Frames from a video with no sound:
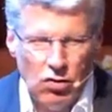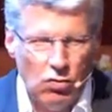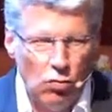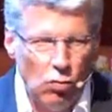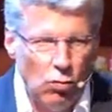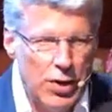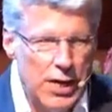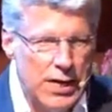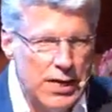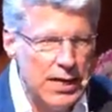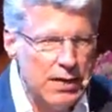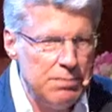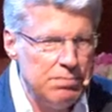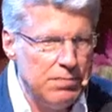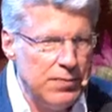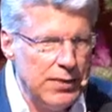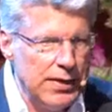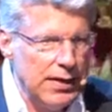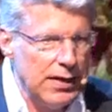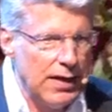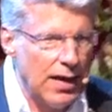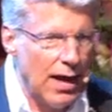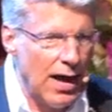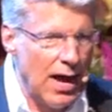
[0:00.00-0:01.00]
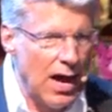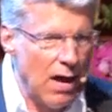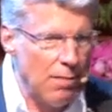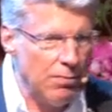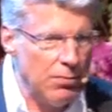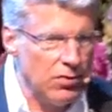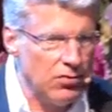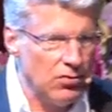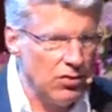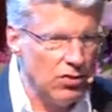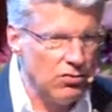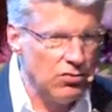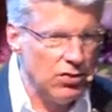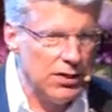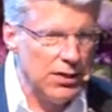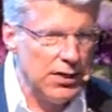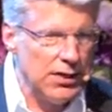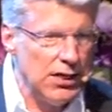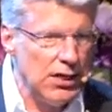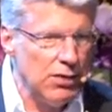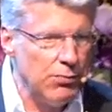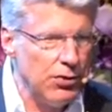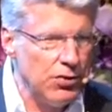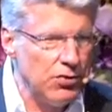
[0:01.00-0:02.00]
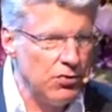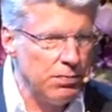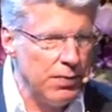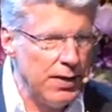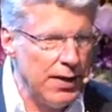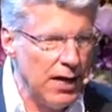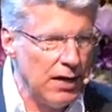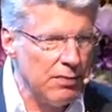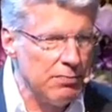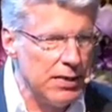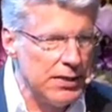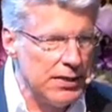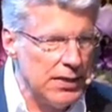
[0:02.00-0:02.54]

We can be opposites in any respect,